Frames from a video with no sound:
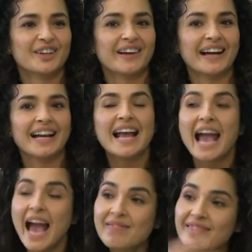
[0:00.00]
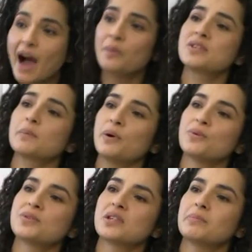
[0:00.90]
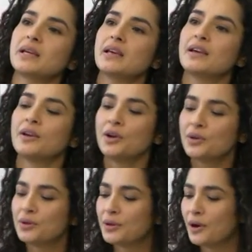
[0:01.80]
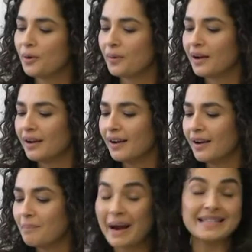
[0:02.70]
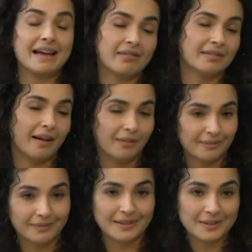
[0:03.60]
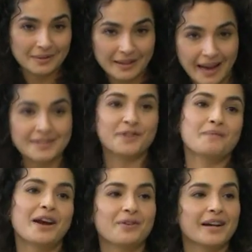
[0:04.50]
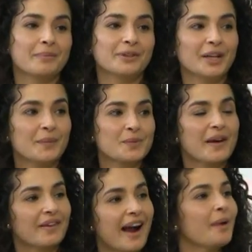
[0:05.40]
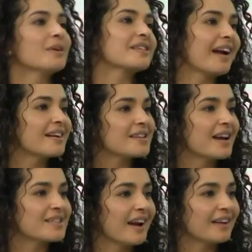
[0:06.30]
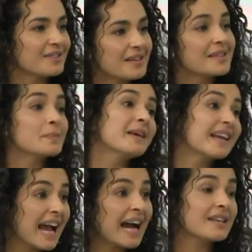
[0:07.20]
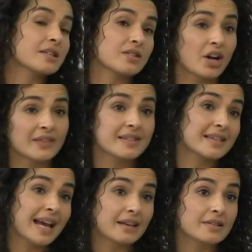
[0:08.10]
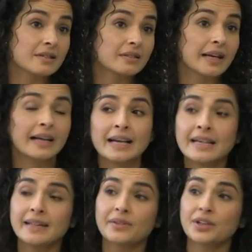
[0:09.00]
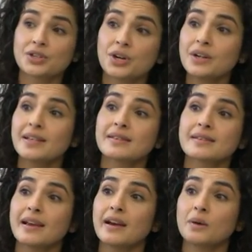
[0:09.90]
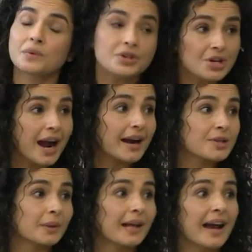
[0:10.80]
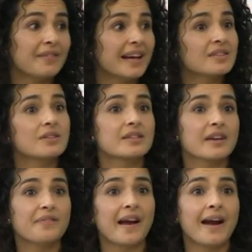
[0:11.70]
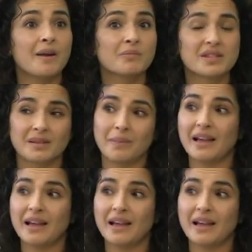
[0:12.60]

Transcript: Right? And that was supposed to be, my death knell. The end of my credibility was whether I was an anti-Zionist. This is being asked on the stand, right? Now, the attorneys there were shocked. Well, I've handled enough Arab, Muslim,